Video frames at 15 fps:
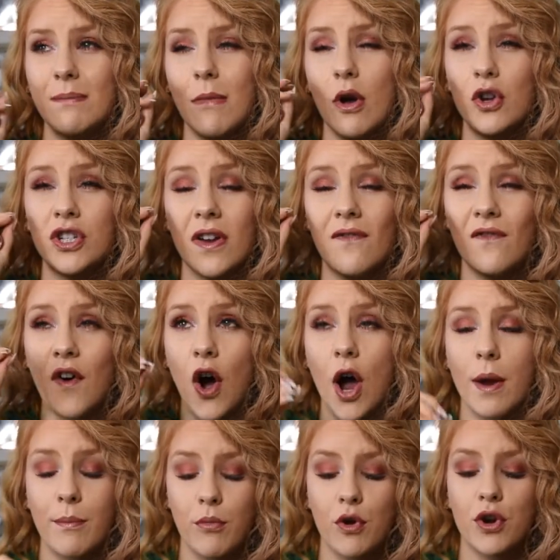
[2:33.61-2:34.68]
most
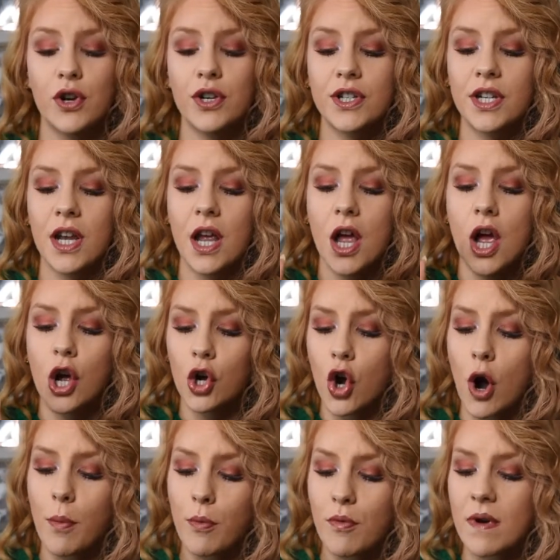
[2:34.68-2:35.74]
vibrant
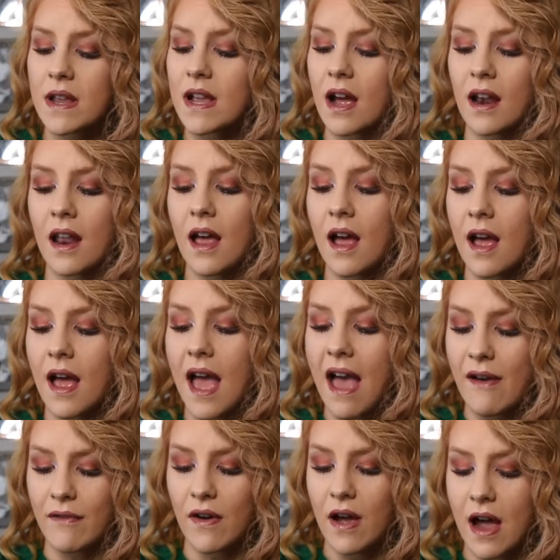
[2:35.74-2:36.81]
coppery colour
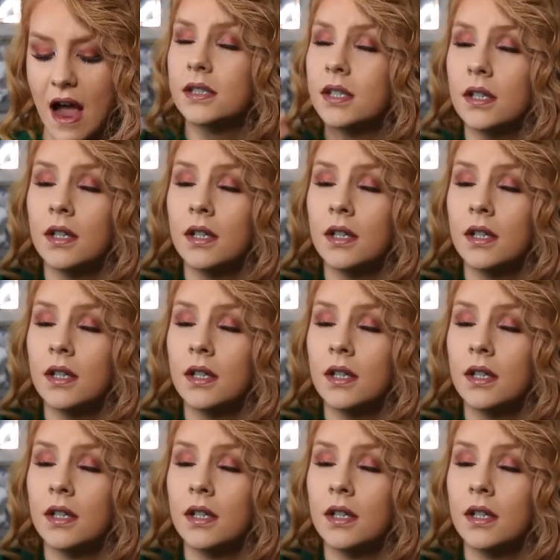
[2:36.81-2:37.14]
ever.